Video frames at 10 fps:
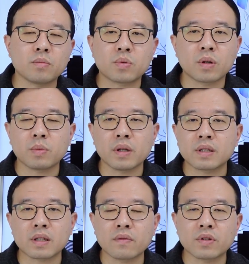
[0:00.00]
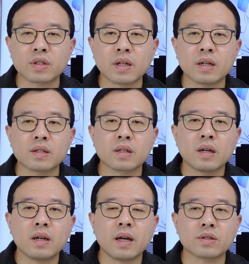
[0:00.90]
probably some of the states
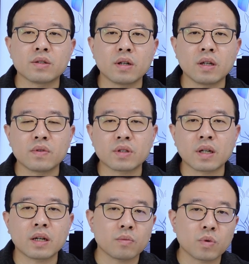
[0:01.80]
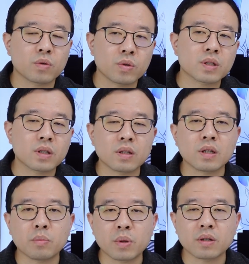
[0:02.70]
has not even started. Well, Queensland
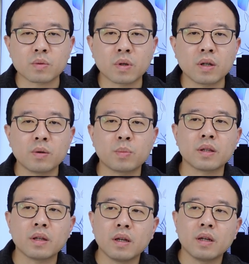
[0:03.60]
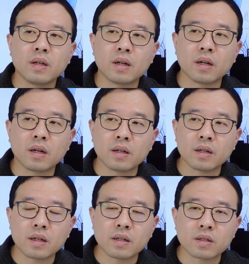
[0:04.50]
did a bit as well, but
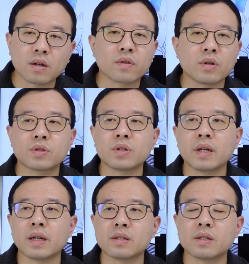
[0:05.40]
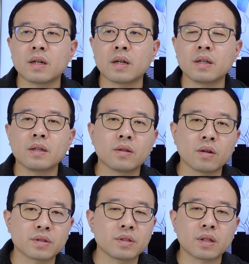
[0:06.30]
Southern Australia hasn't started.
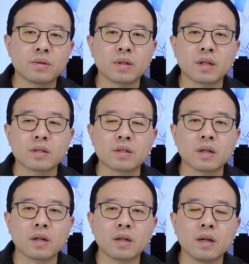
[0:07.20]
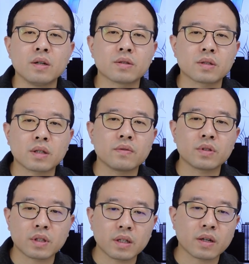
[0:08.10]
Northern Territory hasn't started. So some of the
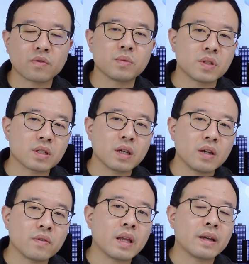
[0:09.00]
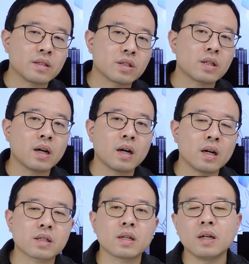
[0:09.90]
state governments even hasn't
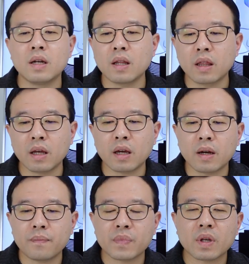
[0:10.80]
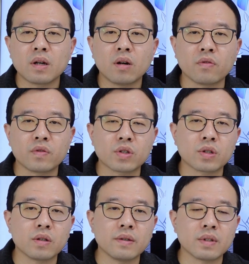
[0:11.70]
started their
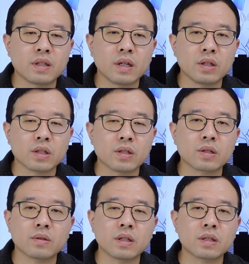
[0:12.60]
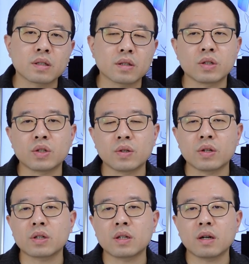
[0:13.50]
official invitation. So this is the
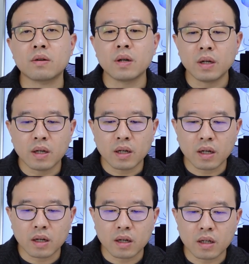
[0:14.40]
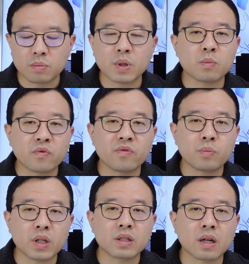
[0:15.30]
situation now. It's been
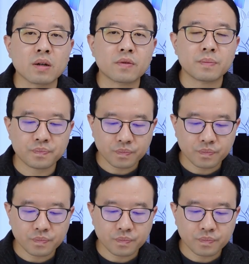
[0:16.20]
pretty tough